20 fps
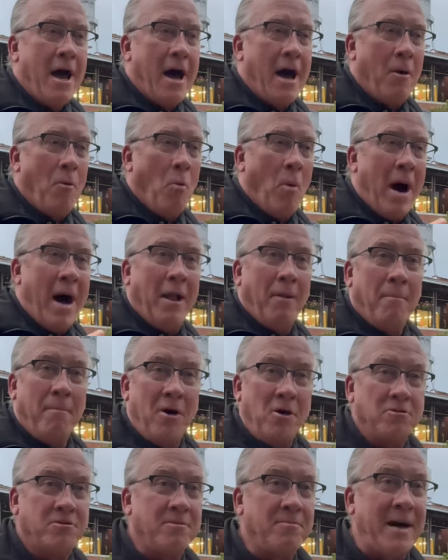while
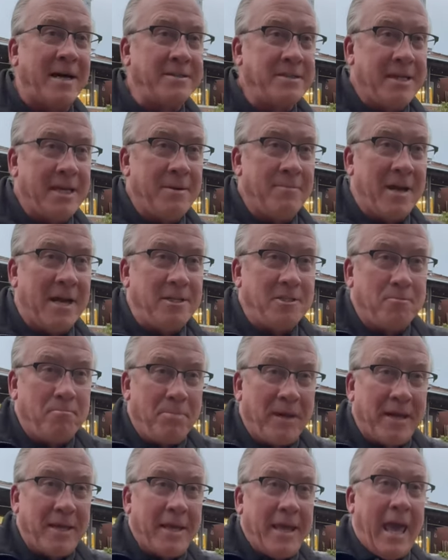most of my teammates
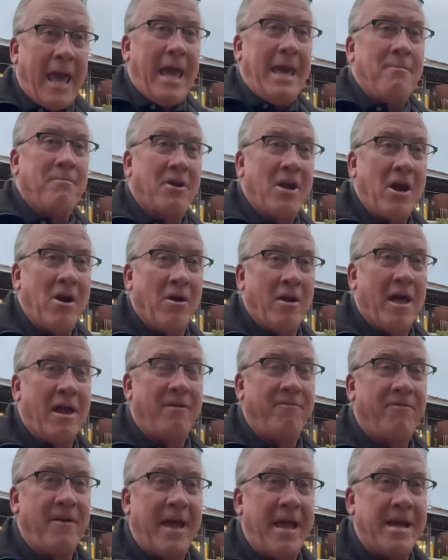became
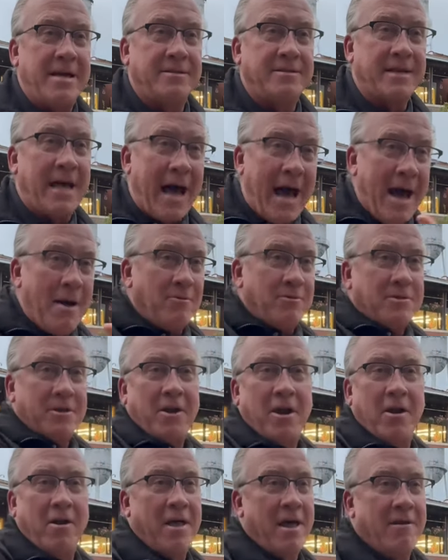Carolina fans, I was a
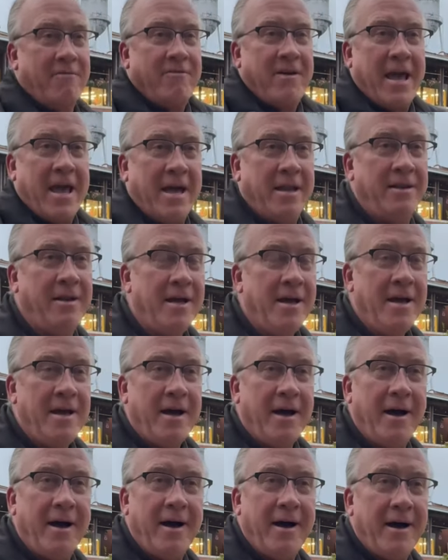Carolina fan
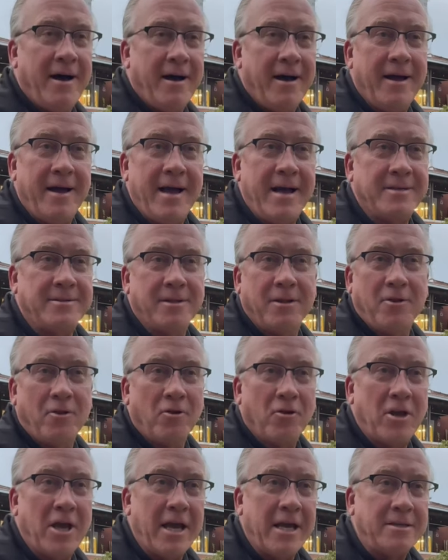uh, as a little
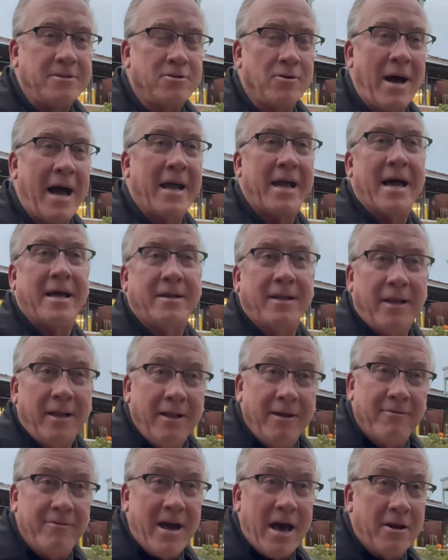kid. So I got to
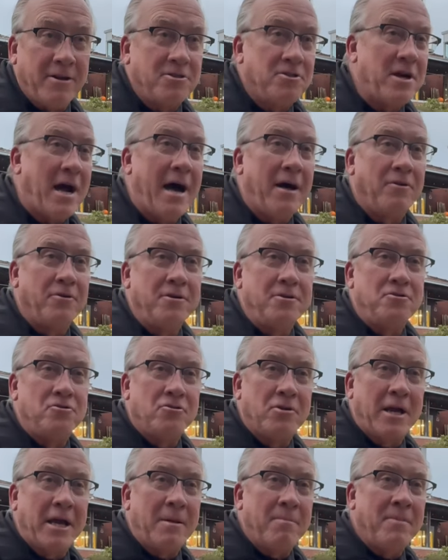live out a childhood
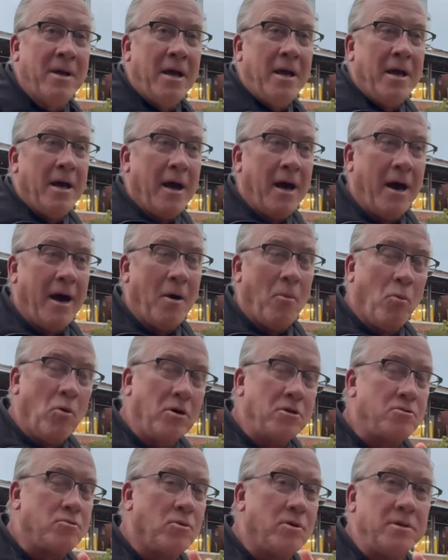dream, uh,
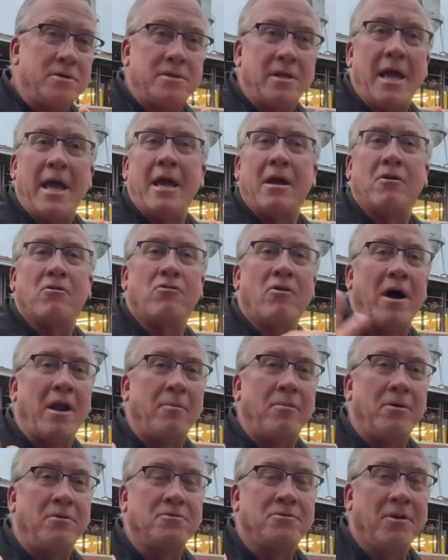which was
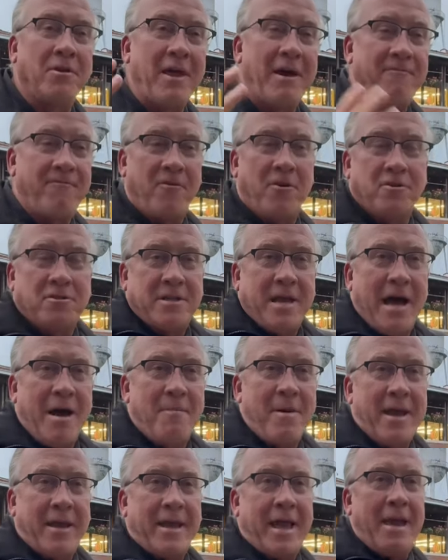incredible. So that first time
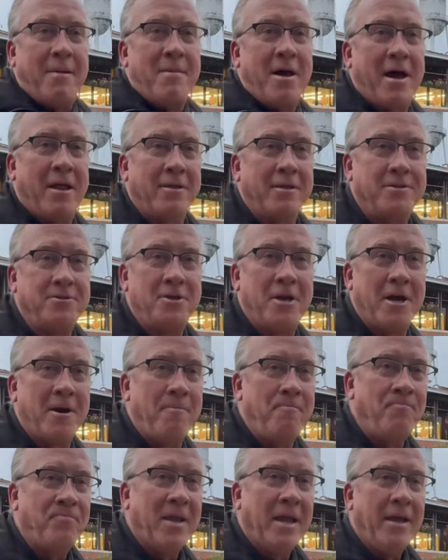I came out of the
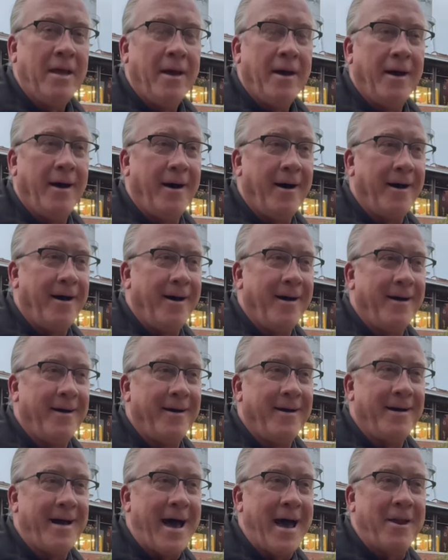gym,
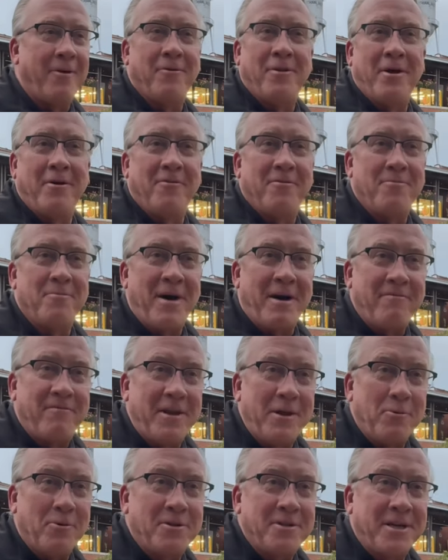uh, I don't know, my
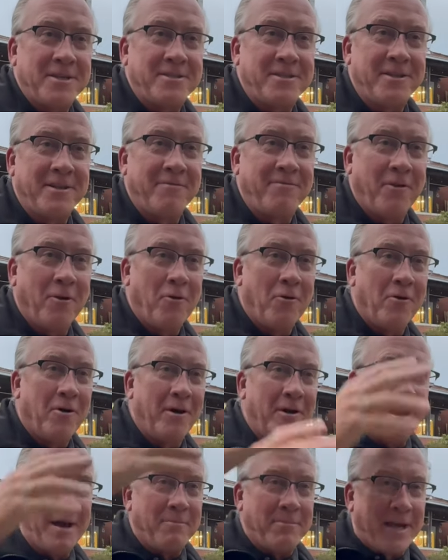feet were touching the floor,
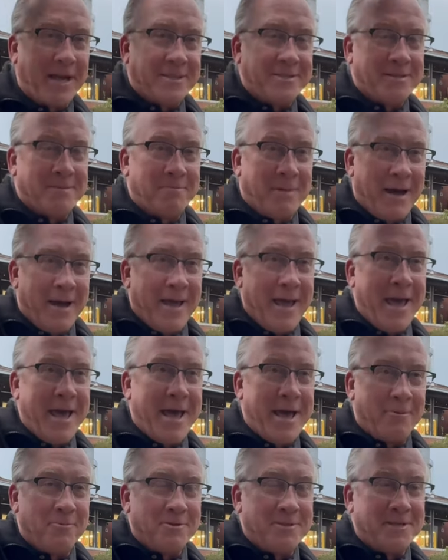and I'm guessing my
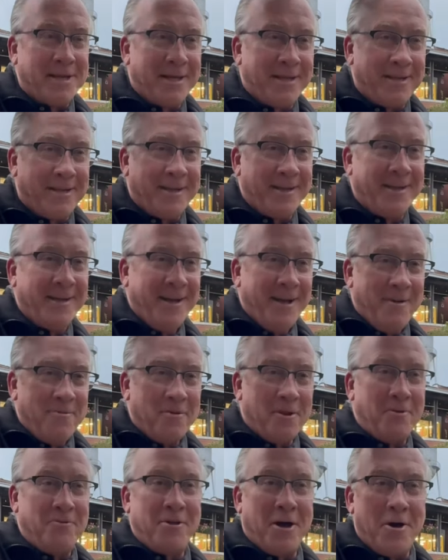head was hitting the,
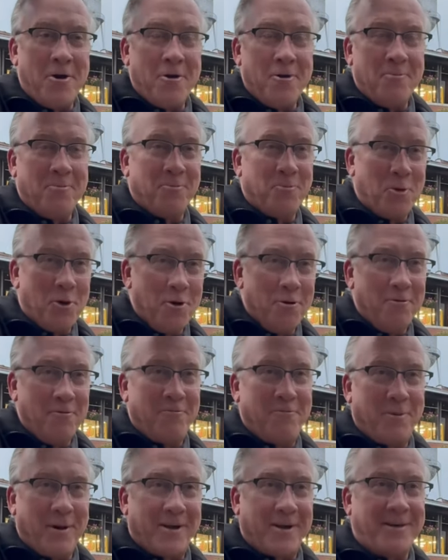the dome roof
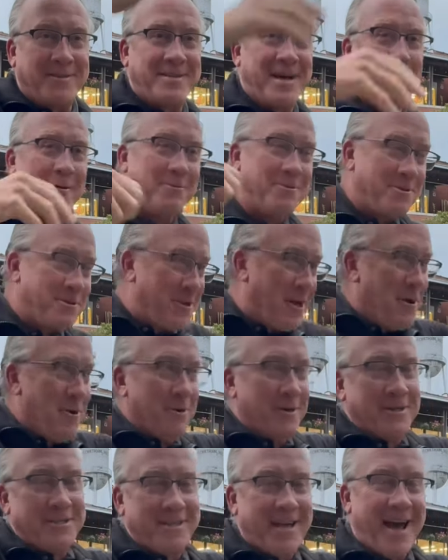because I was so
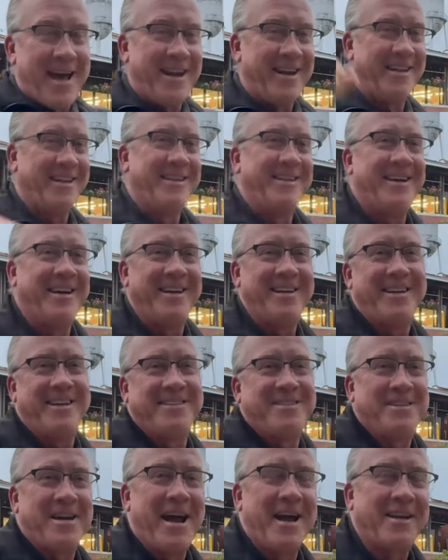excited and, uh,
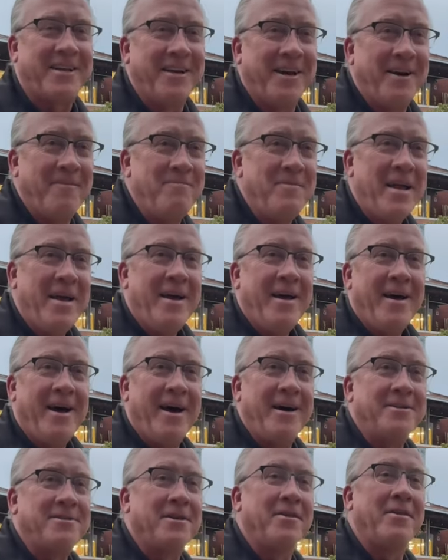and jacked up. Uh, so